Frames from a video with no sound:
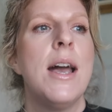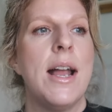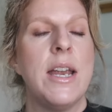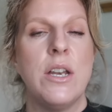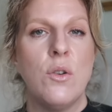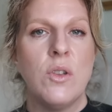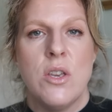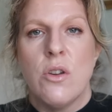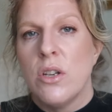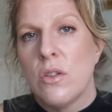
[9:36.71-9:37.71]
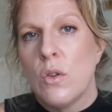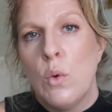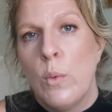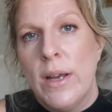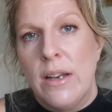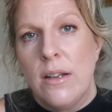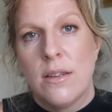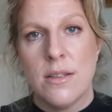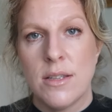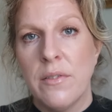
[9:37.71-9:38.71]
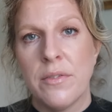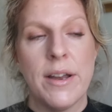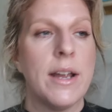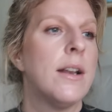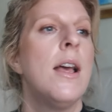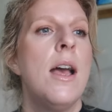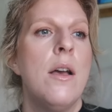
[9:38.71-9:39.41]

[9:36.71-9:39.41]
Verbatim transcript: I didn't know that you could just quit the suffering.